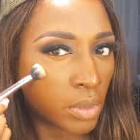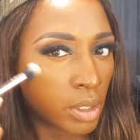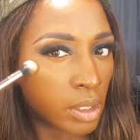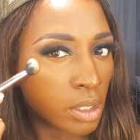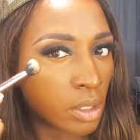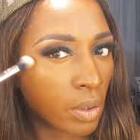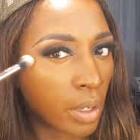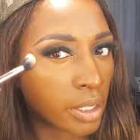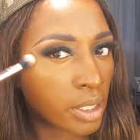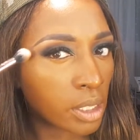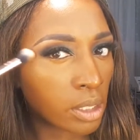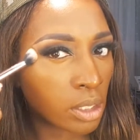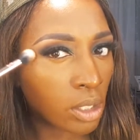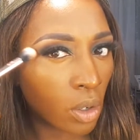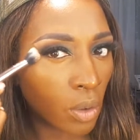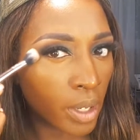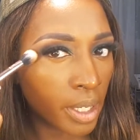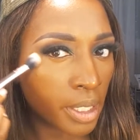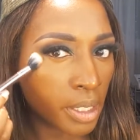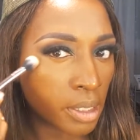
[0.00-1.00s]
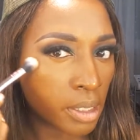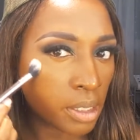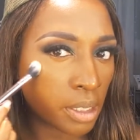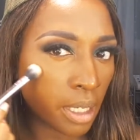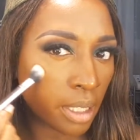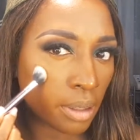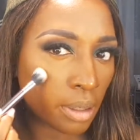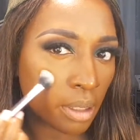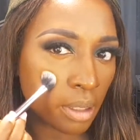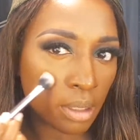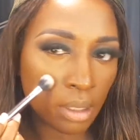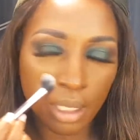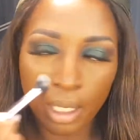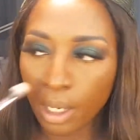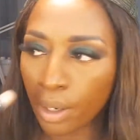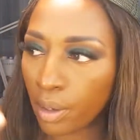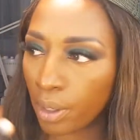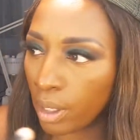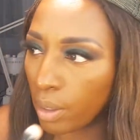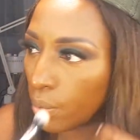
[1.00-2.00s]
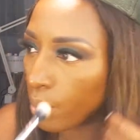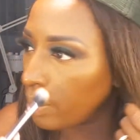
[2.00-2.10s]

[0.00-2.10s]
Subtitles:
So I just go in and set this area.